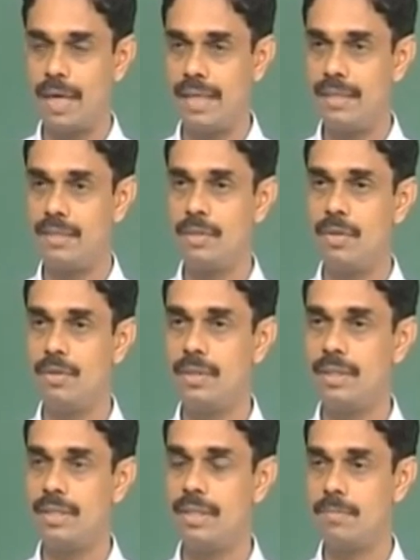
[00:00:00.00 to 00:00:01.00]
write the
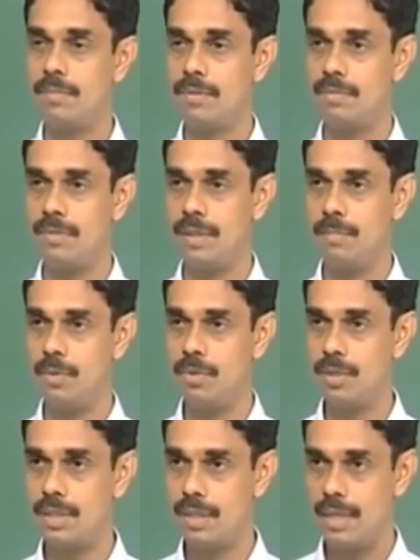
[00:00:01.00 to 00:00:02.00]
solution in terms of the
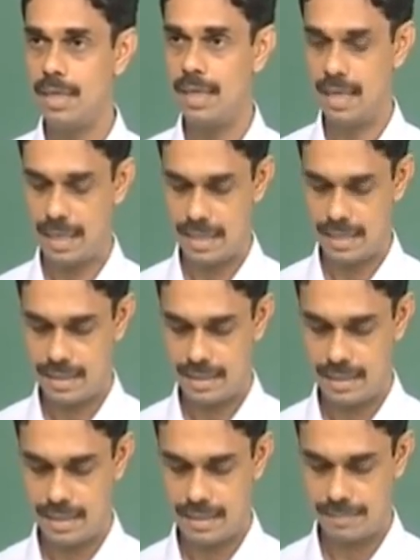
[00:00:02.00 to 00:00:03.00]
modes
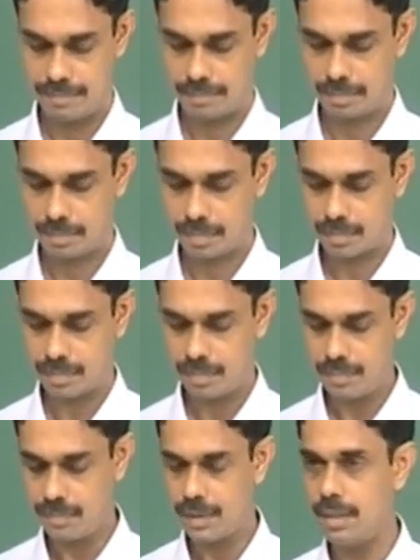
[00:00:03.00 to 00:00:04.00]
and uh,
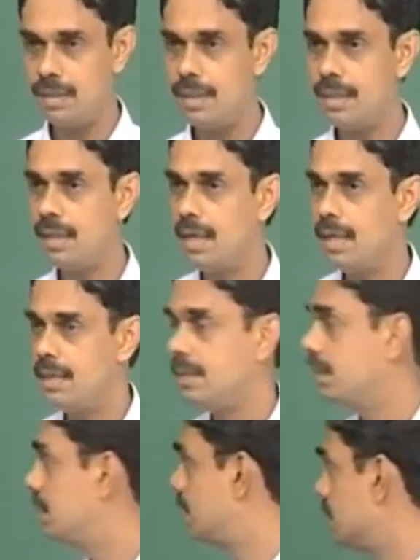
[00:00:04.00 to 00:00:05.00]
then the
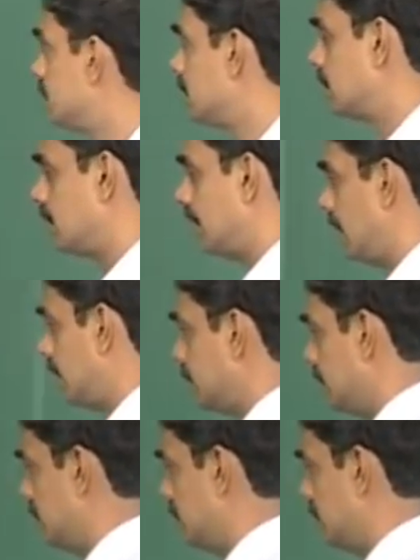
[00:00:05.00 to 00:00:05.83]
relation turns out that